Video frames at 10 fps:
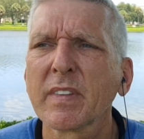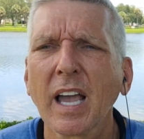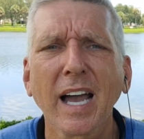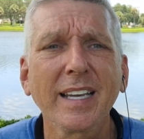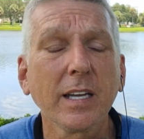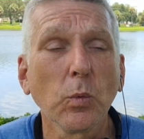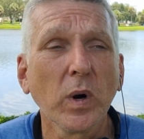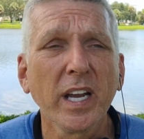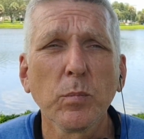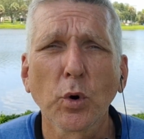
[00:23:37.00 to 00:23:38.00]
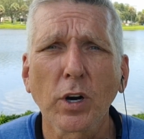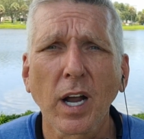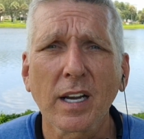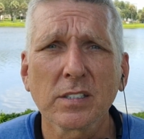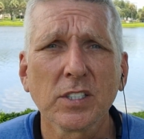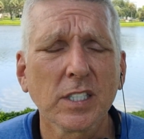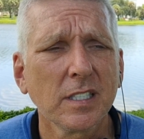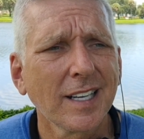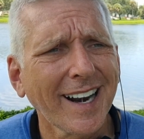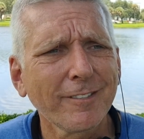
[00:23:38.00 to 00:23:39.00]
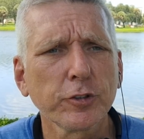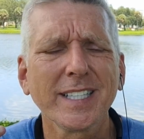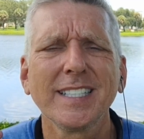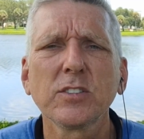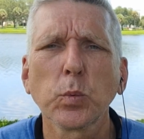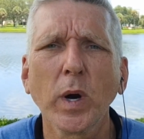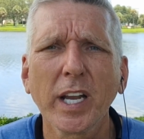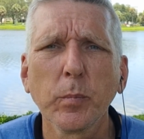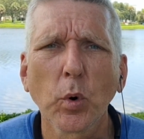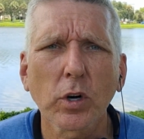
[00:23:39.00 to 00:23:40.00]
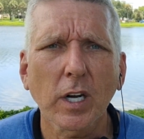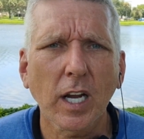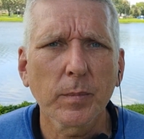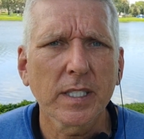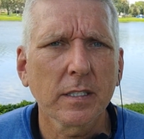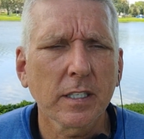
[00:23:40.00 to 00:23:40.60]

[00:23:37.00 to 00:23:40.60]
I get way more oxygen, and then I release way more carbon